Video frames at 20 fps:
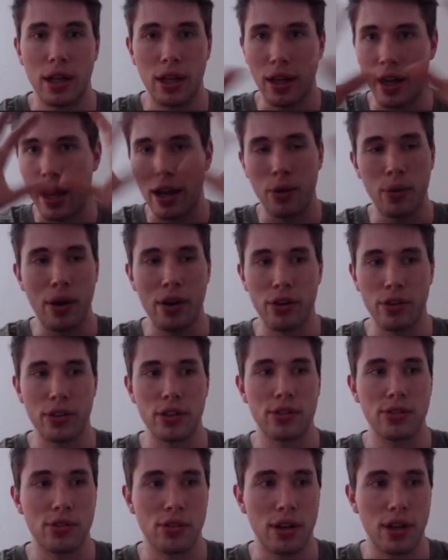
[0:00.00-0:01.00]
anywhere on the
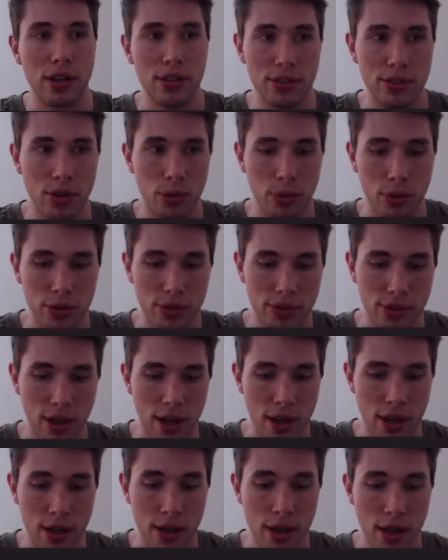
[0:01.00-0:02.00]
screen. So we'll
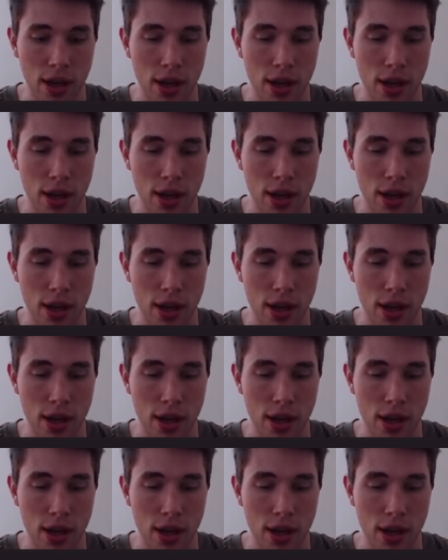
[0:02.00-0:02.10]
say